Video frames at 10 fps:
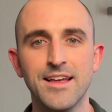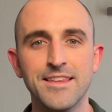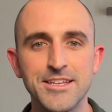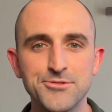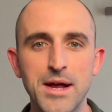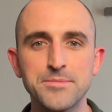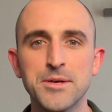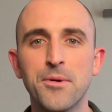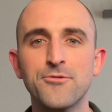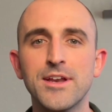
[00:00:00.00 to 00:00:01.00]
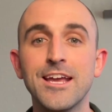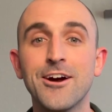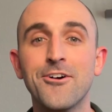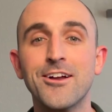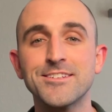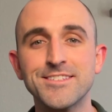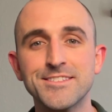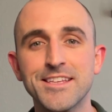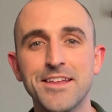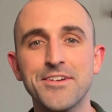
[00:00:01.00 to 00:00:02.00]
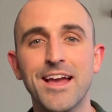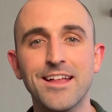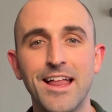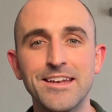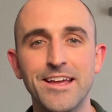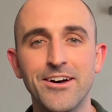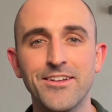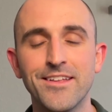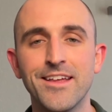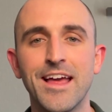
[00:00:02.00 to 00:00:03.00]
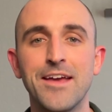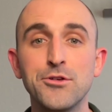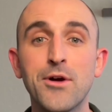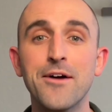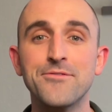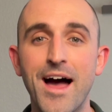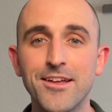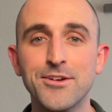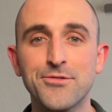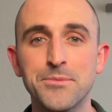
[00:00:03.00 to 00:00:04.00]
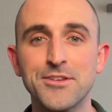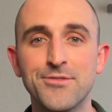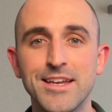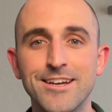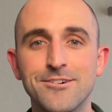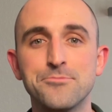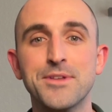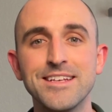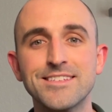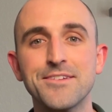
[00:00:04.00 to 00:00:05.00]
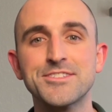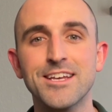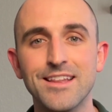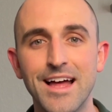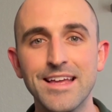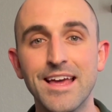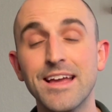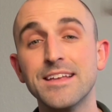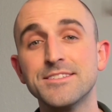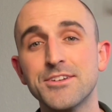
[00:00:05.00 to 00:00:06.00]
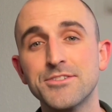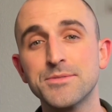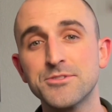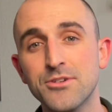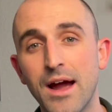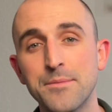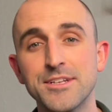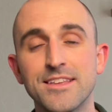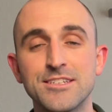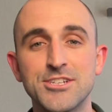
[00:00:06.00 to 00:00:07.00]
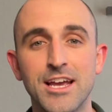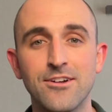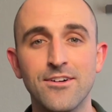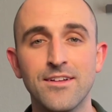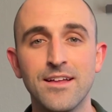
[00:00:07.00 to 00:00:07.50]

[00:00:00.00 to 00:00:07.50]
This wraps up our video on assisted living in Glendale. If you got value from this video, please give us a like and consider subscribing to the channel.